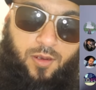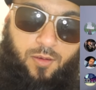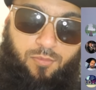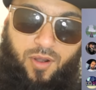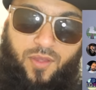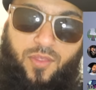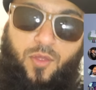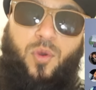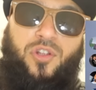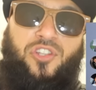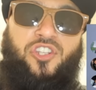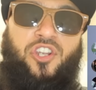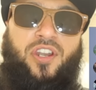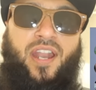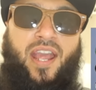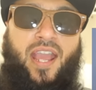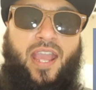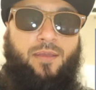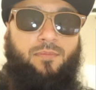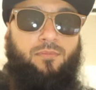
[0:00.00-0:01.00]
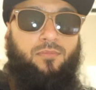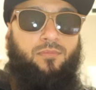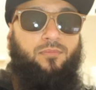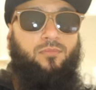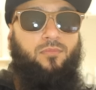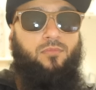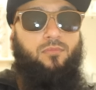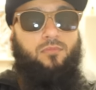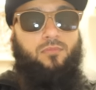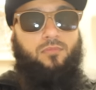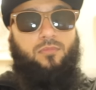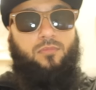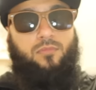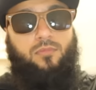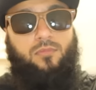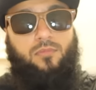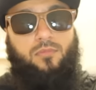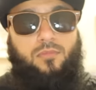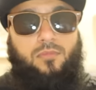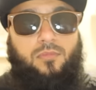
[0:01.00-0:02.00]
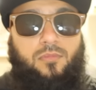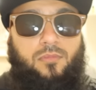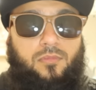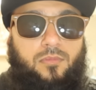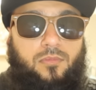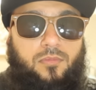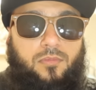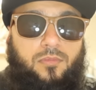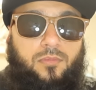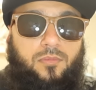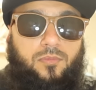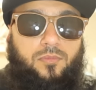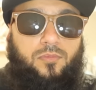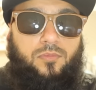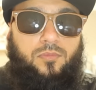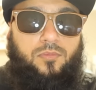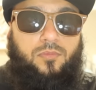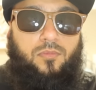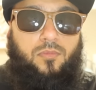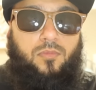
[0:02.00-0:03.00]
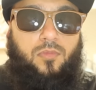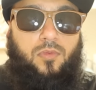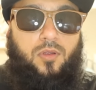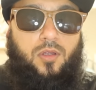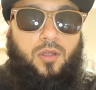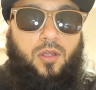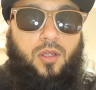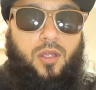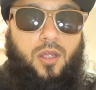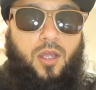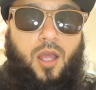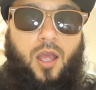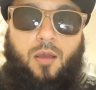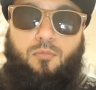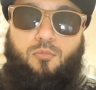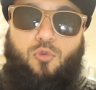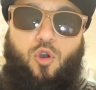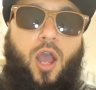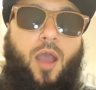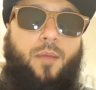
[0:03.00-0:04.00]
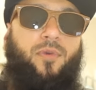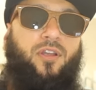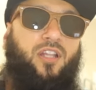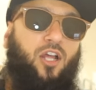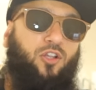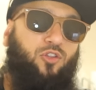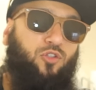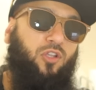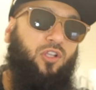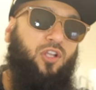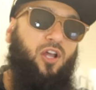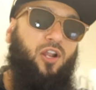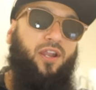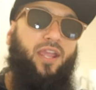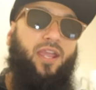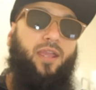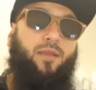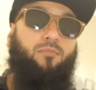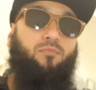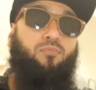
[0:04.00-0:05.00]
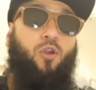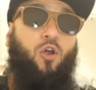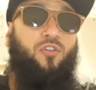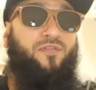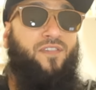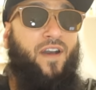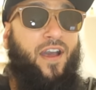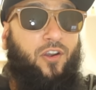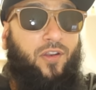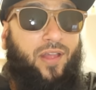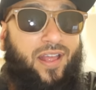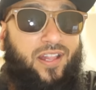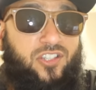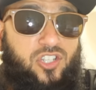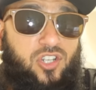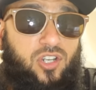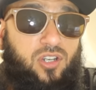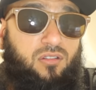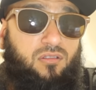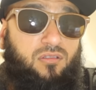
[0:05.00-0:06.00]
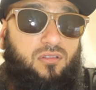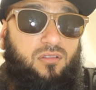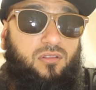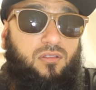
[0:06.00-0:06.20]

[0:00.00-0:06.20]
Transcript: Brother, what's your name? Muhammad Abdul Karim. Muhammad Abdul Karim. Bro, final answer?